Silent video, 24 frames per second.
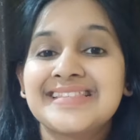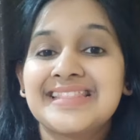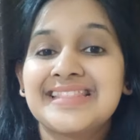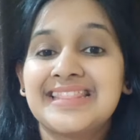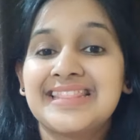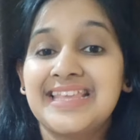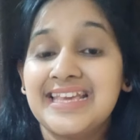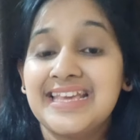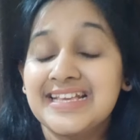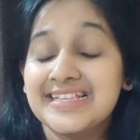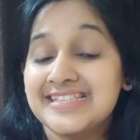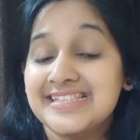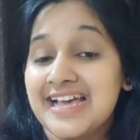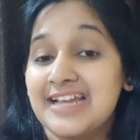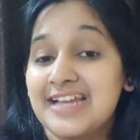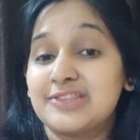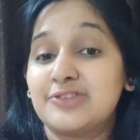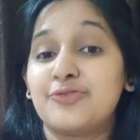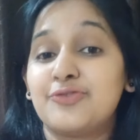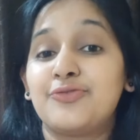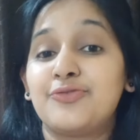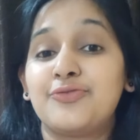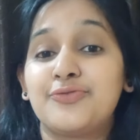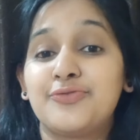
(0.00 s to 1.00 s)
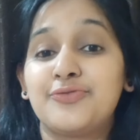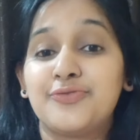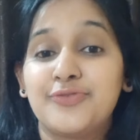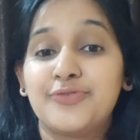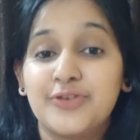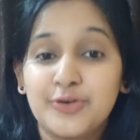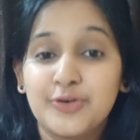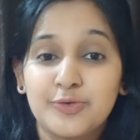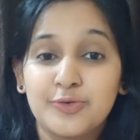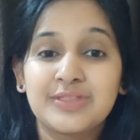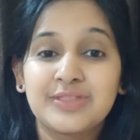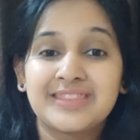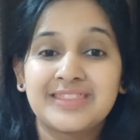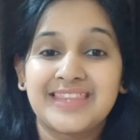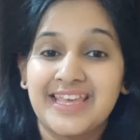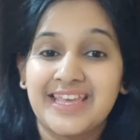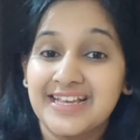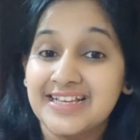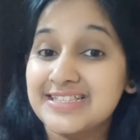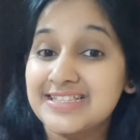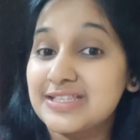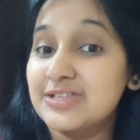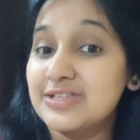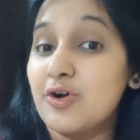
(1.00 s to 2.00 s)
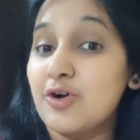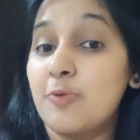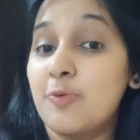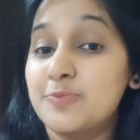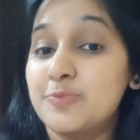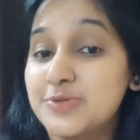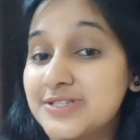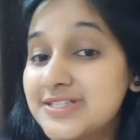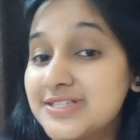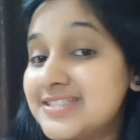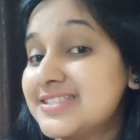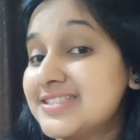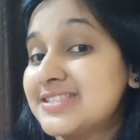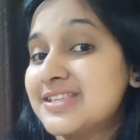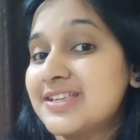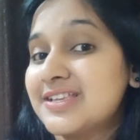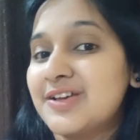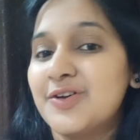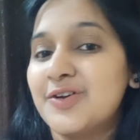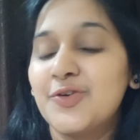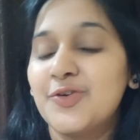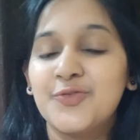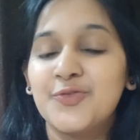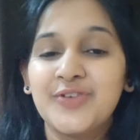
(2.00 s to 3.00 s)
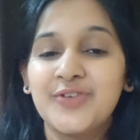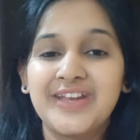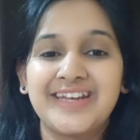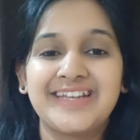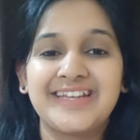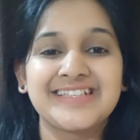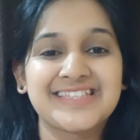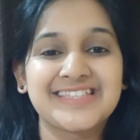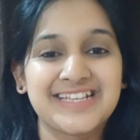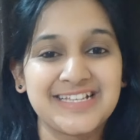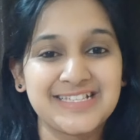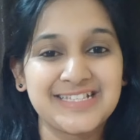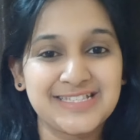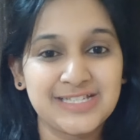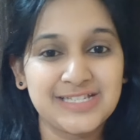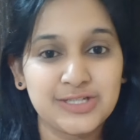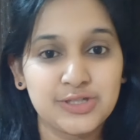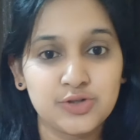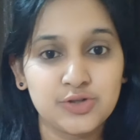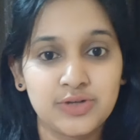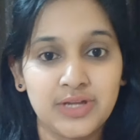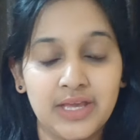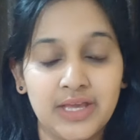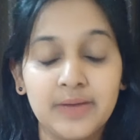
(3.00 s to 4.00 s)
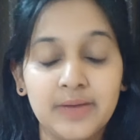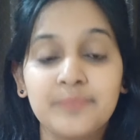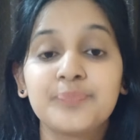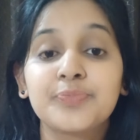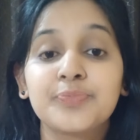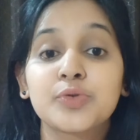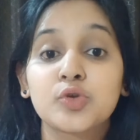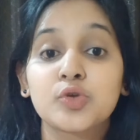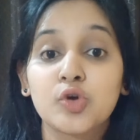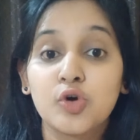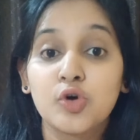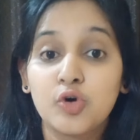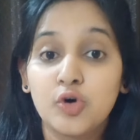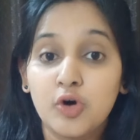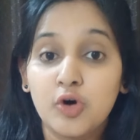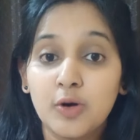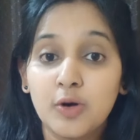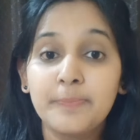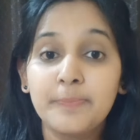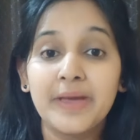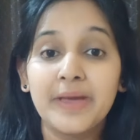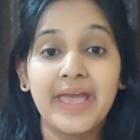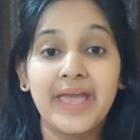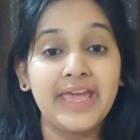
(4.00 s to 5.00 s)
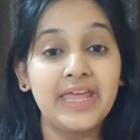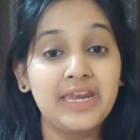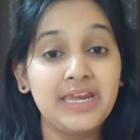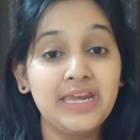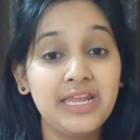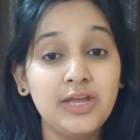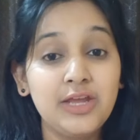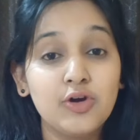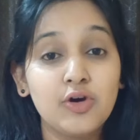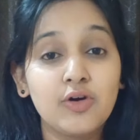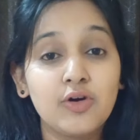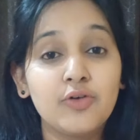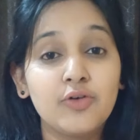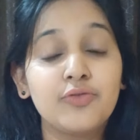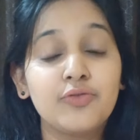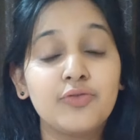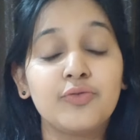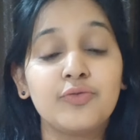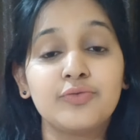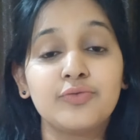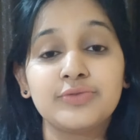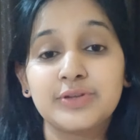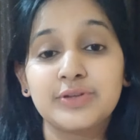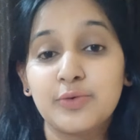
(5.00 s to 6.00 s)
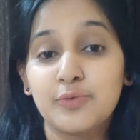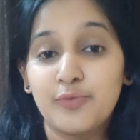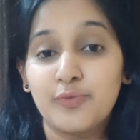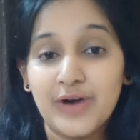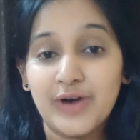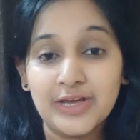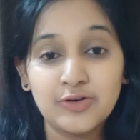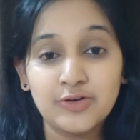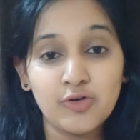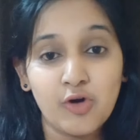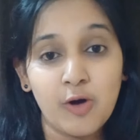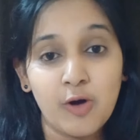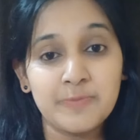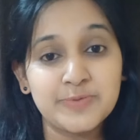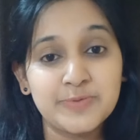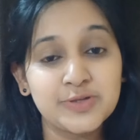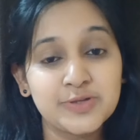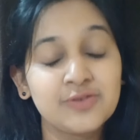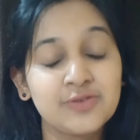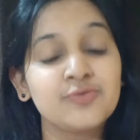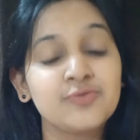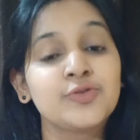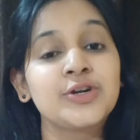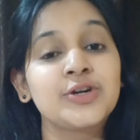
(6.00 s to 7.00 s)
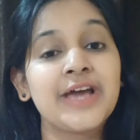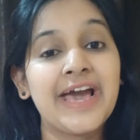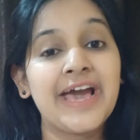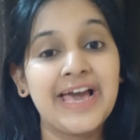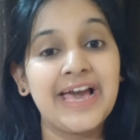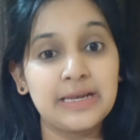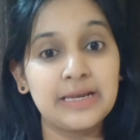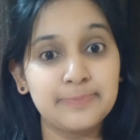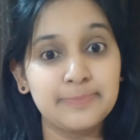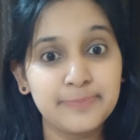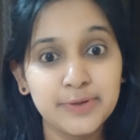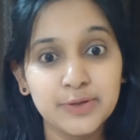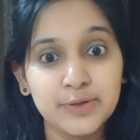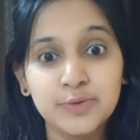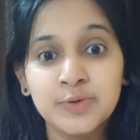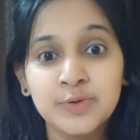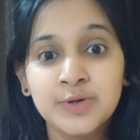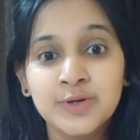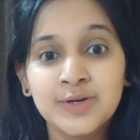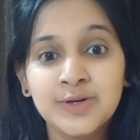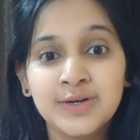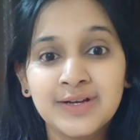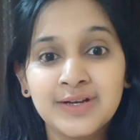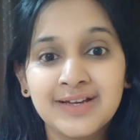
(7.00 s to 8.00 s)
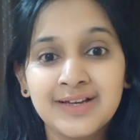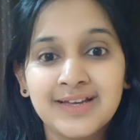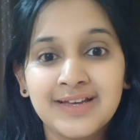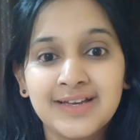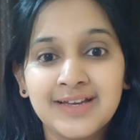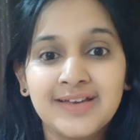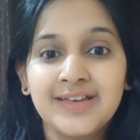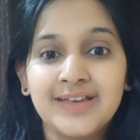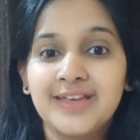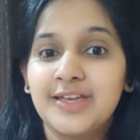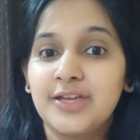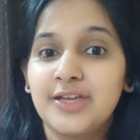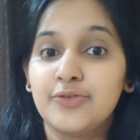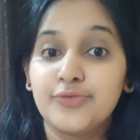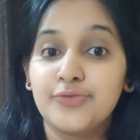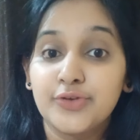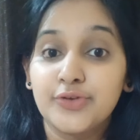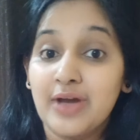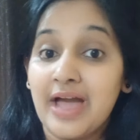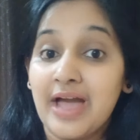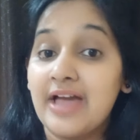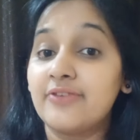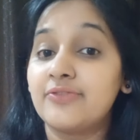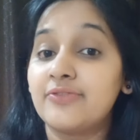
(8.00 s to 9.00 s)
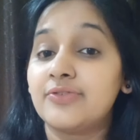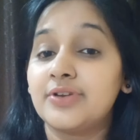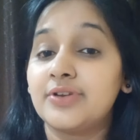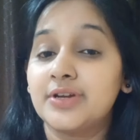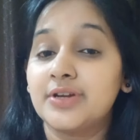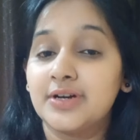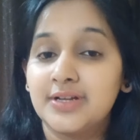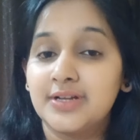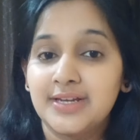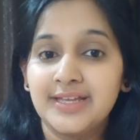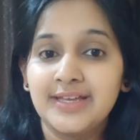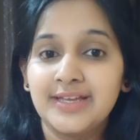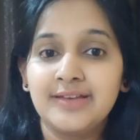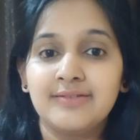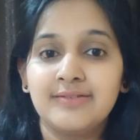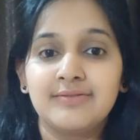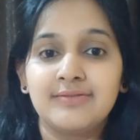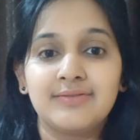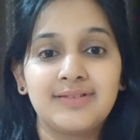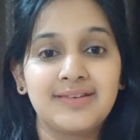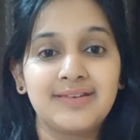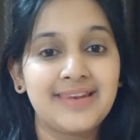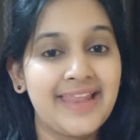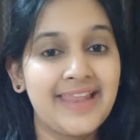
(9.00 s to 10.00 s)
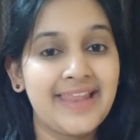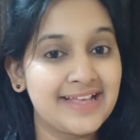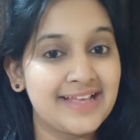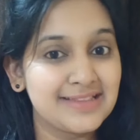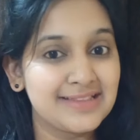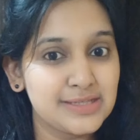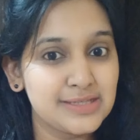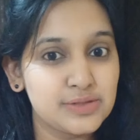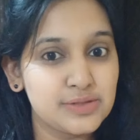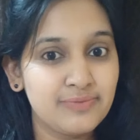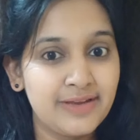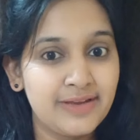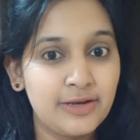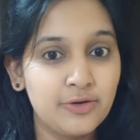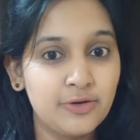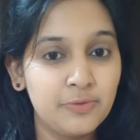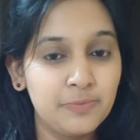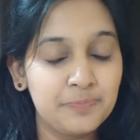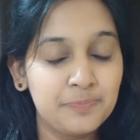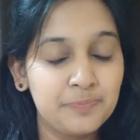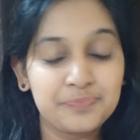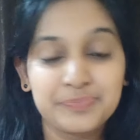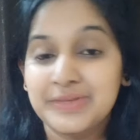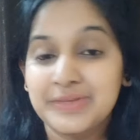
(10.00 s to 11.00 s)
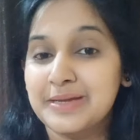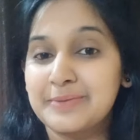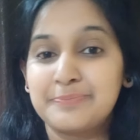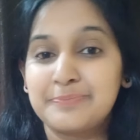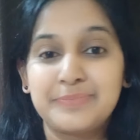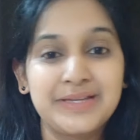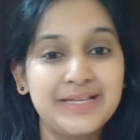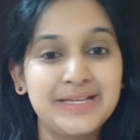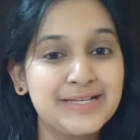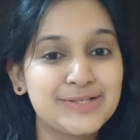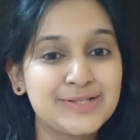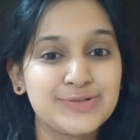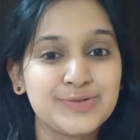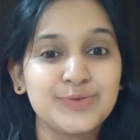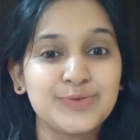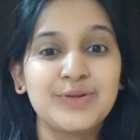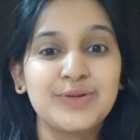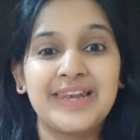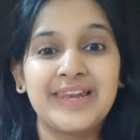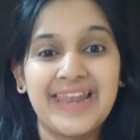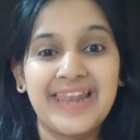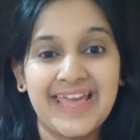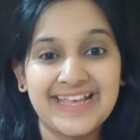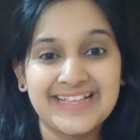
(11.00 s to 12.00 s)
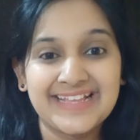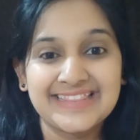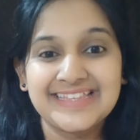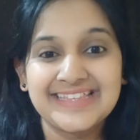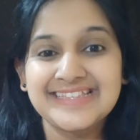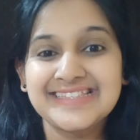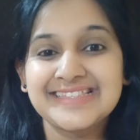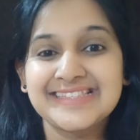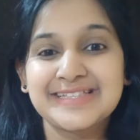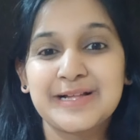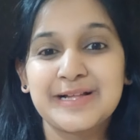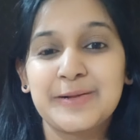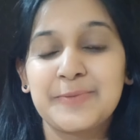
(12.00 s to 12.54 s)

These are the few things, options we discussed today. Hope any of the one option would help you. If you have really liked this video, please do like this,